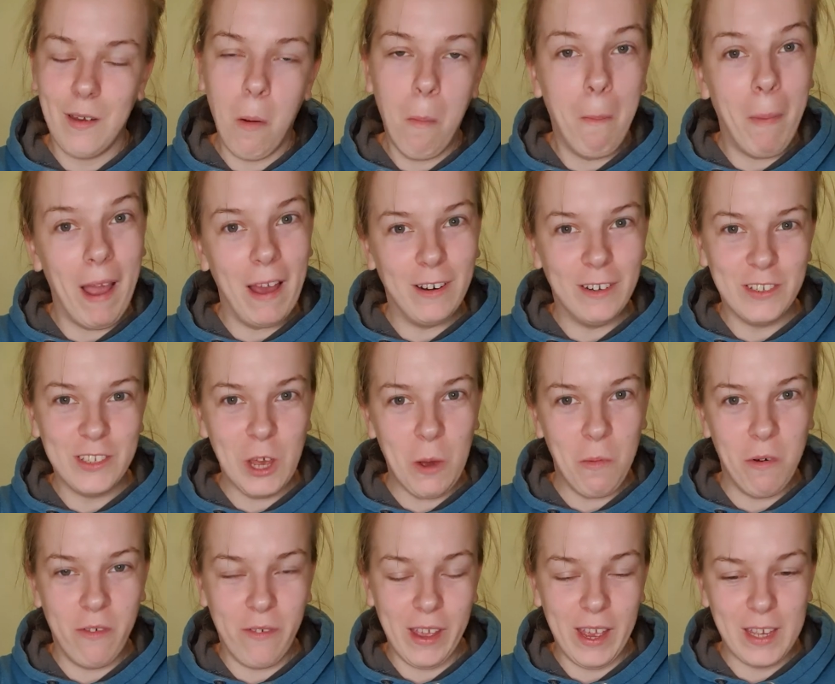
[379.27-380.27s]
pile on top
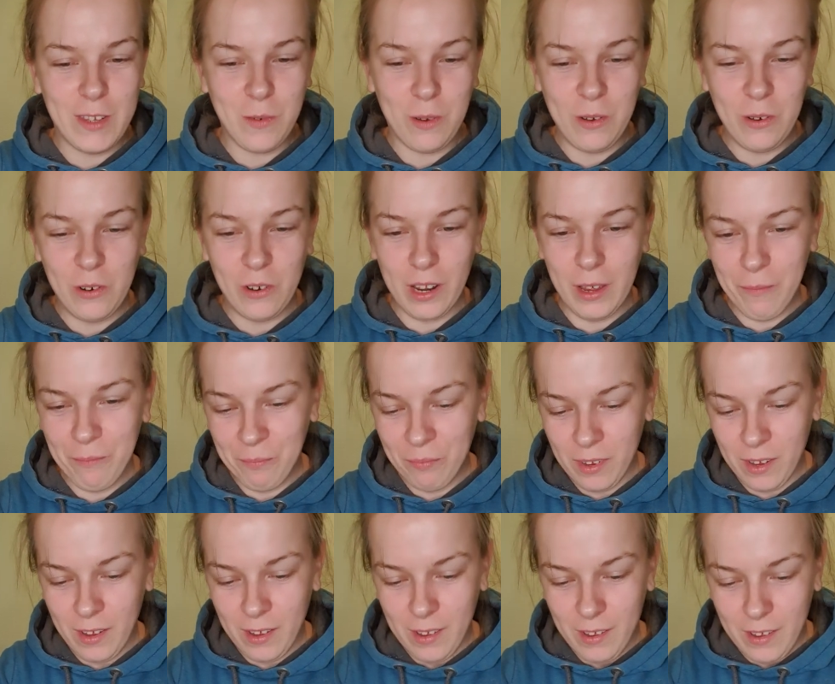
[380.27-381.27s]
of it, as we call it.
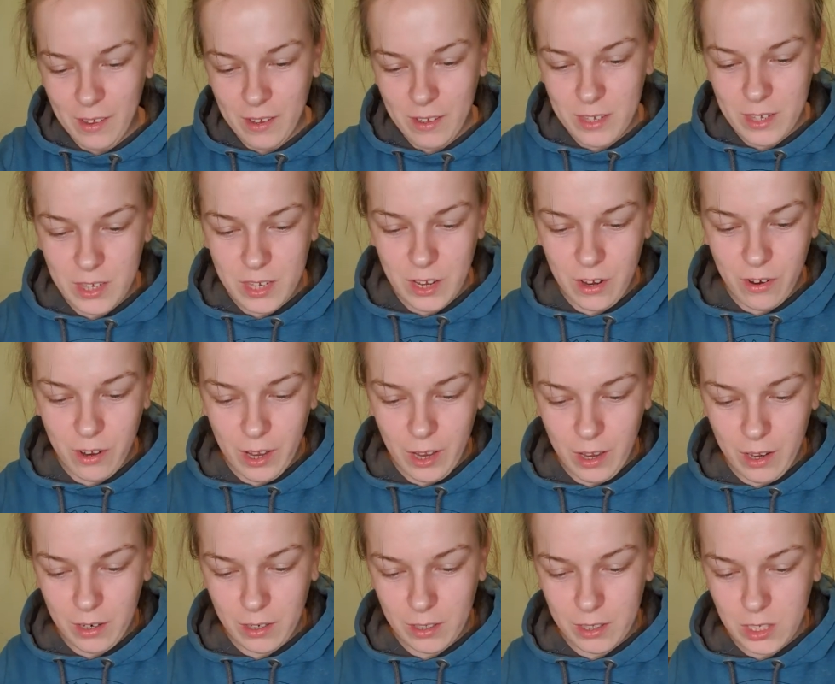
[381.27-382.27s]
So,
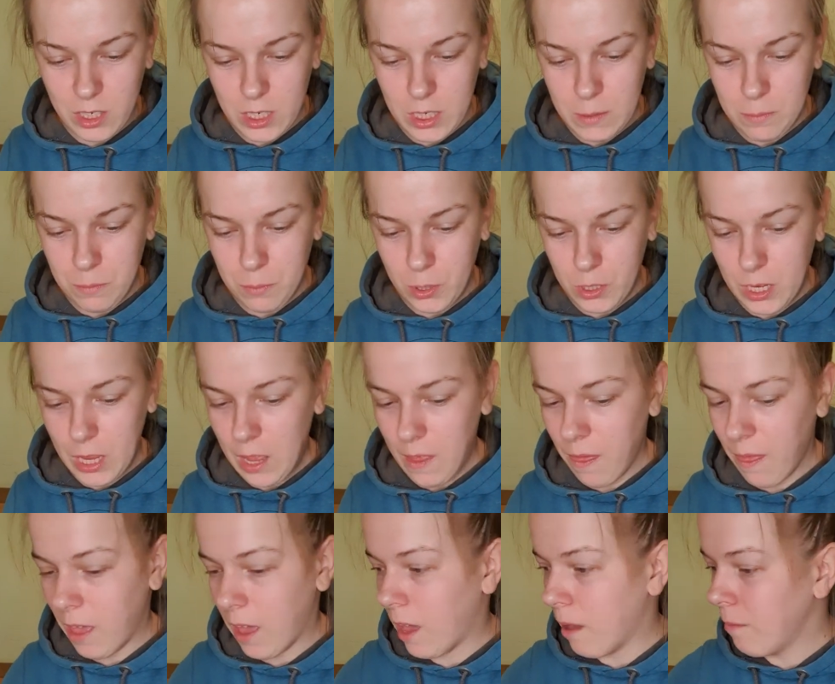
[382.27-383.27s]
and just put it
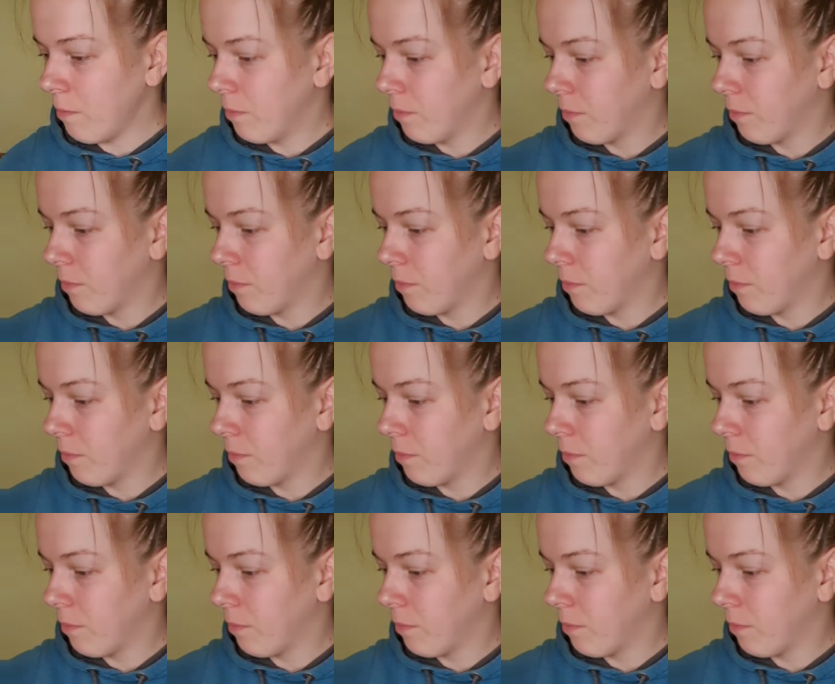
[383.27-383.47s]
in there,